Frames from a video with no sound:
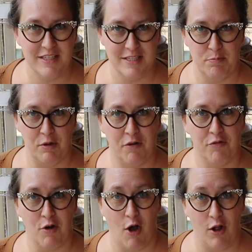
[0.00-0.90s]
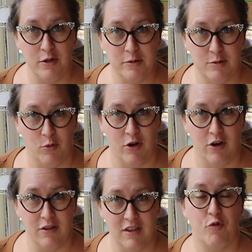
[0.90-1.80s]
this book for all it was
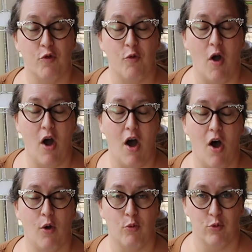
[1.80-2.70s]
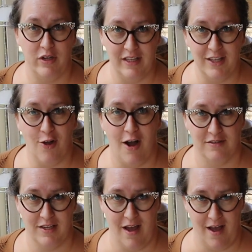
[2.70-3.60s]
worth for a really long
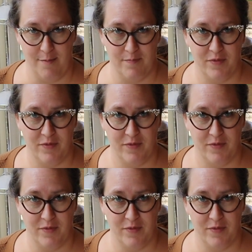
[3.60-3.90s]
time.